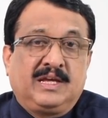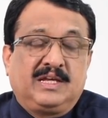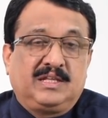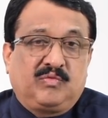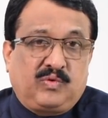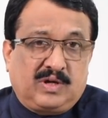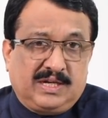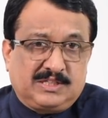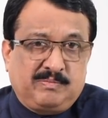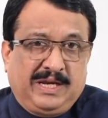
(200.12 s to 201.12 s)
The
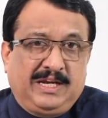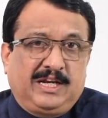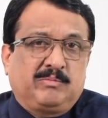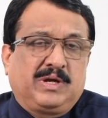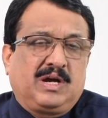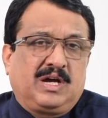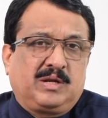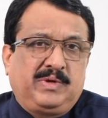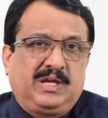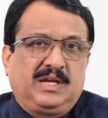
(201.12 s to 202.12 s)
forex maintained by
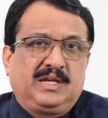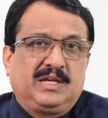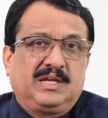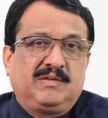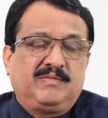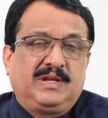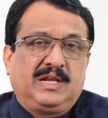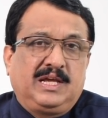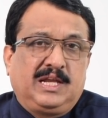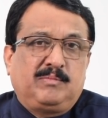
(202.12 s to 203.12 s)
RBI will
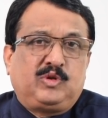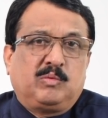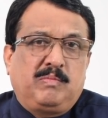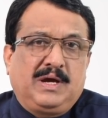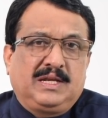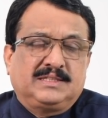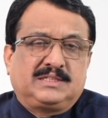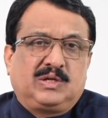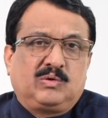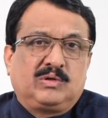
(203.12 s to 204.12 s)
help to
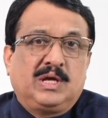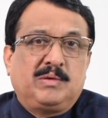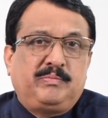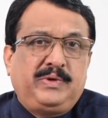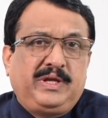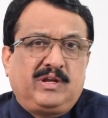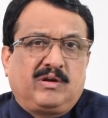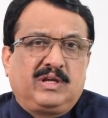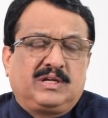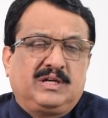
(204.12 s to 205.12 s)
balance out
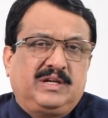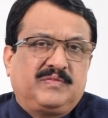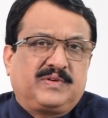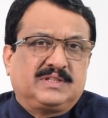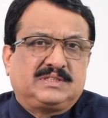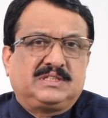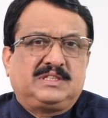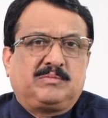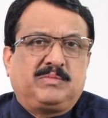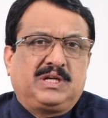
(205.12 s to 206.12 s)
periodical differences
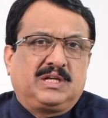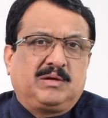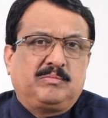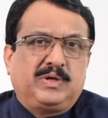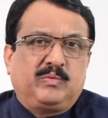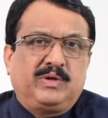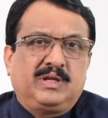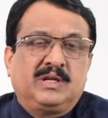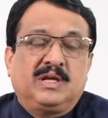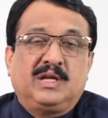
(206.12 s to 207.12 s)
that might come
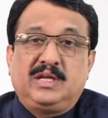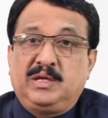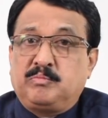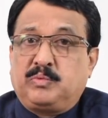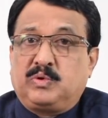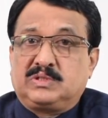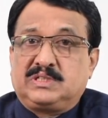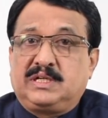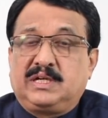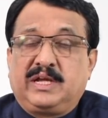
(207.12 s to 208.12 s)
between imports
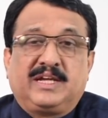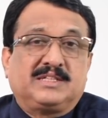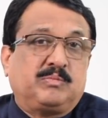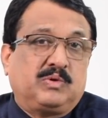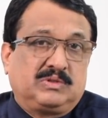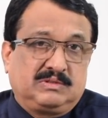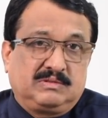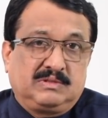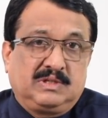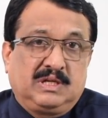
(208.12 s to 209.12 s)
and exports.
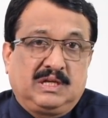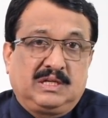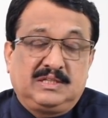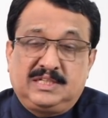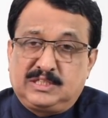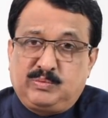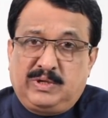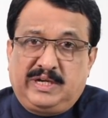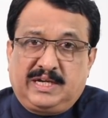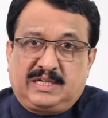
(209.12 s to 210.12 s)
This
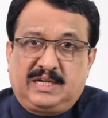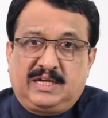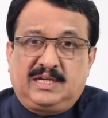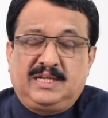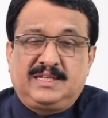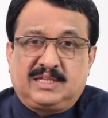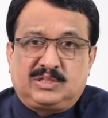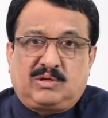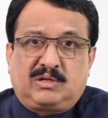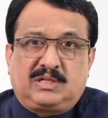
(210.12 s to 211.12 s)
will dictate in the
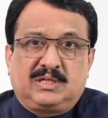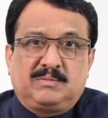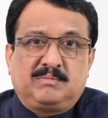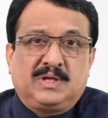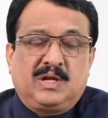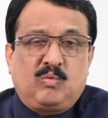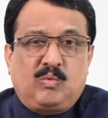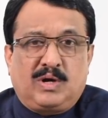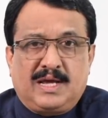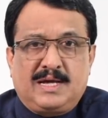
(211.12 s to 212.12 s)
short term
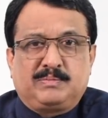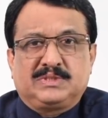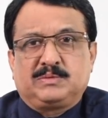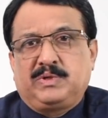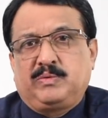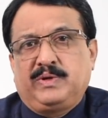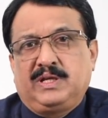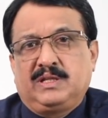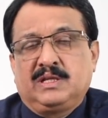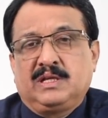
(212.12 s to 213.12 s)
what happens
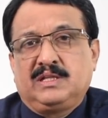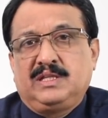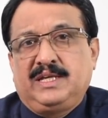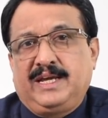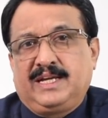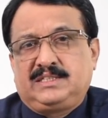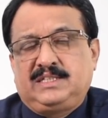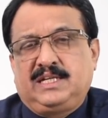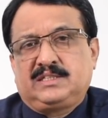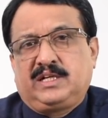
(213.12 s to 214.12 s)
between the
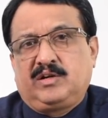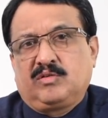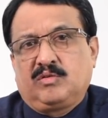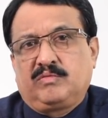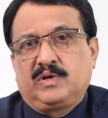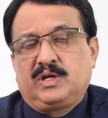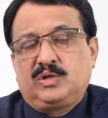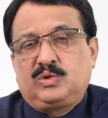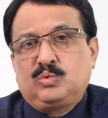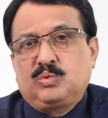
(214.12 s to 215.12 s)
exchange rate of
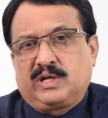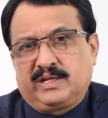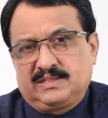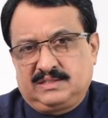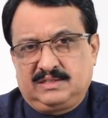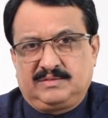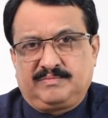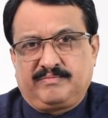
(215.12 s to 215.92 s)
two currencies.